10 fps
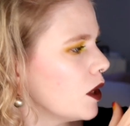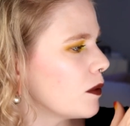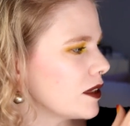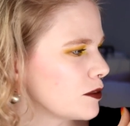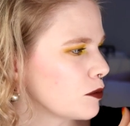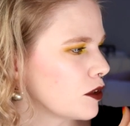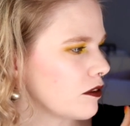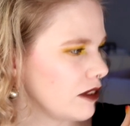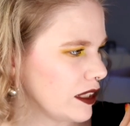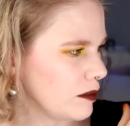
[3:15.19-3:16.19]
one is more
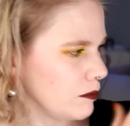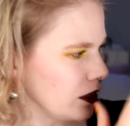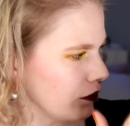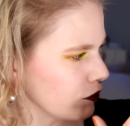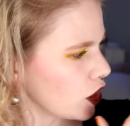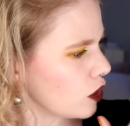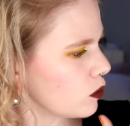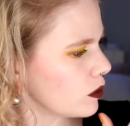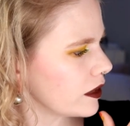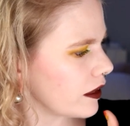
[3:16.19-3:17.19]
of a little bit of
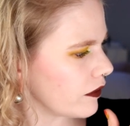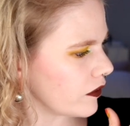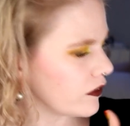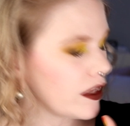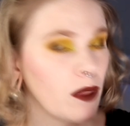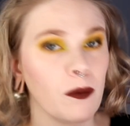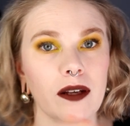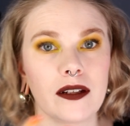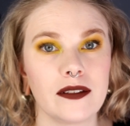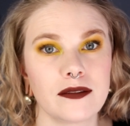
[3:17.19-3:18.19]
gold and the other
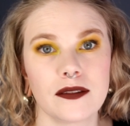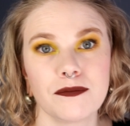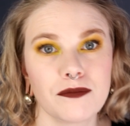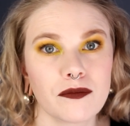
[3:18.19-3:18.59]
one is